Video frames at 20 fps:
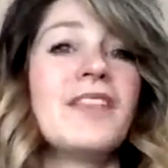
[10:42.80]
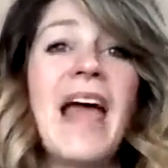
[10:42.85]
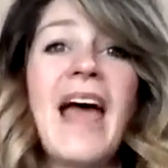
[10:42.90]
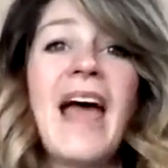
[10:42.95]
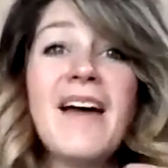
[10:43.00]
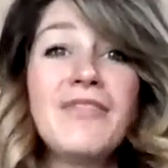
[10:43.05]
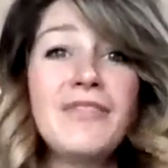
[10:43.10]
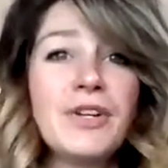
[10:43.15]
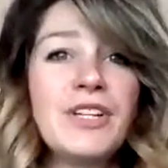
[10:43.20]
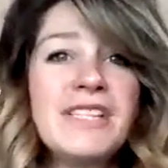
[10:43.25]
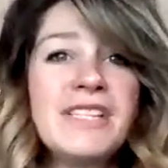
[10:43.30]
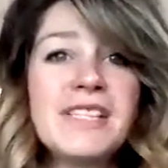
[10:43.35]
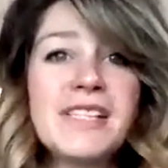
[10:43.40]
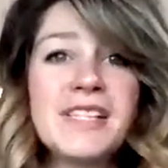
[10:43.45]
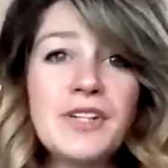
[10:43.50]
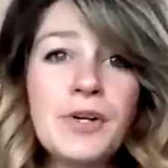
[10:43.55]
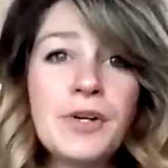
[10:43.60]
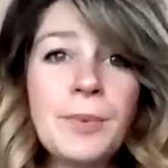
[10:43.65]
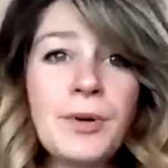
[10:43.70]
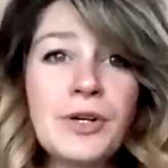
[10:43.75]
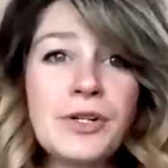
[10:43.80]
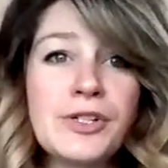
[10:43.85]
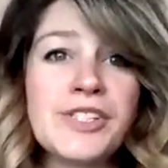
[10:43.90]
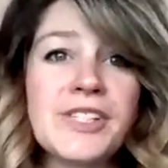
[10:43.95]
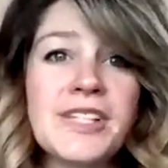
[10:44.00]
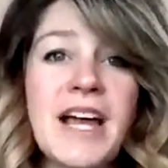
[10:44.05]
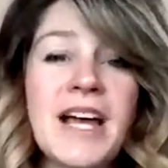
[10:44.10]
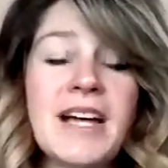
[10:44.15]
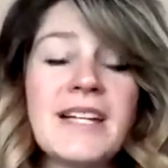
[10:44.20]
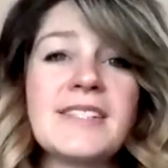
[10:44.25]
every single
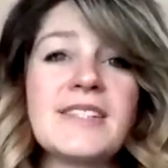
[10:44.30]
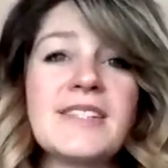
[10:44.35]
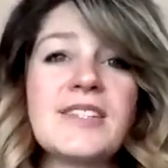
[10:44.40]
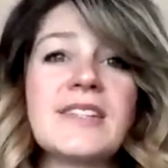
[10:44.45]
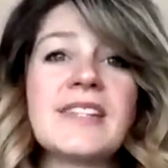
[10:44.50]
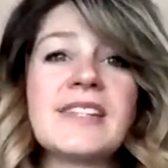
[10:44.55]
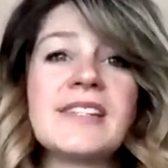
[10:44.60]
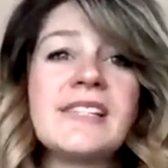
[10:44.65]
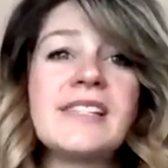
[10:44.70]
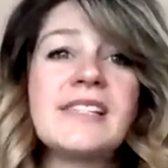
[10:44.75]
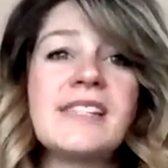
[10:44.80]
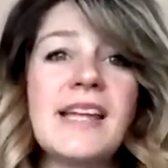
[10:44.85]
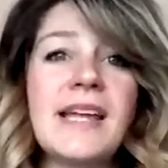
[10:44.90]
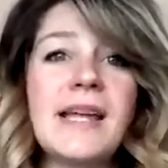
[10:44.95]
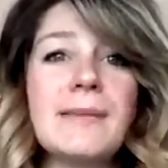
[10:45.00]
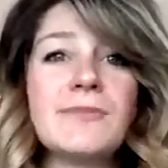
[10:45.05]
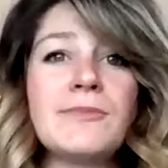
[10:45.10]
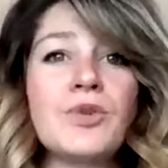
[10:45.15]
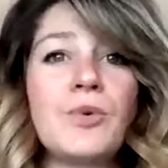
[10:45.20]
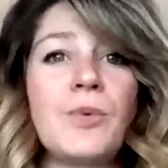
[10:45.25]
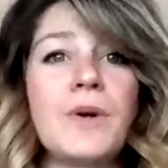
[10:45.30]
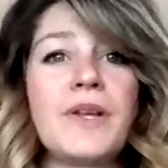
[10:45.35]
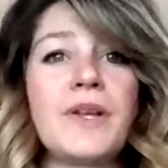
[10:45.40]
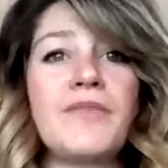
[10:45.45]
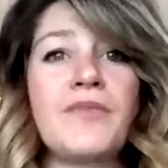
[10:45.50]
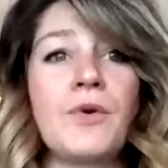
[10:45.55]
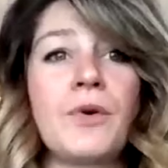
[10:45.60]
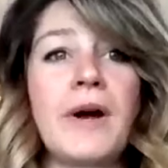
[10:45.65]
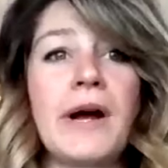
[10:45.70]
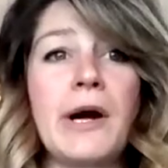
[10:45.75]
person has the same
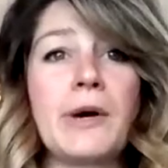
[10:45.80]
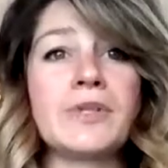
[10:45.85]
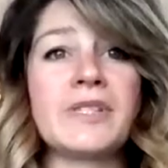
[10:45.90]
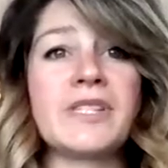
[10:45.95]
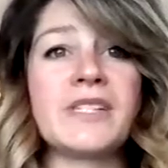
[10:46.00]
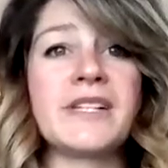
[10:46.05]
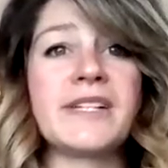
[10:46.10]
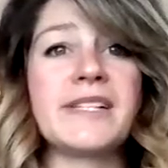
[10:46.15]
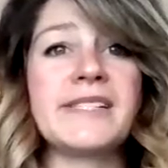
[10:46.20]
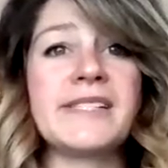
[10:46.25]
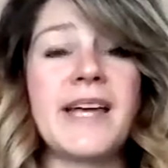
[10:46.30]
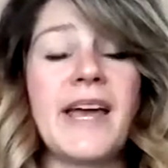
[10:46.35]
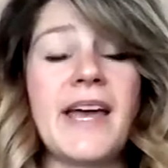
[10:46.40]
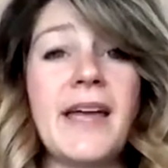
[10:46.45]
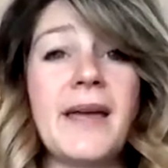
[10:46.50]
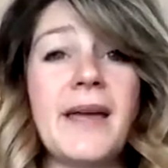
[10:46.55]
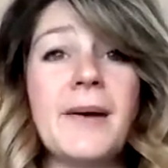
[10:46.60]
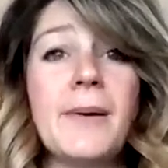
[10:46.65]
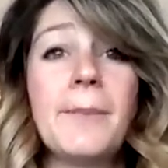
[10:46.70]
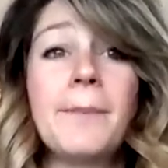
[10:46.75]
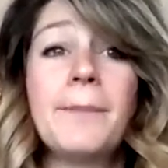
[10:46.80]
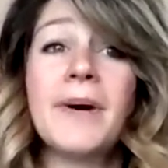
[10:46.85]
24 hours in a day,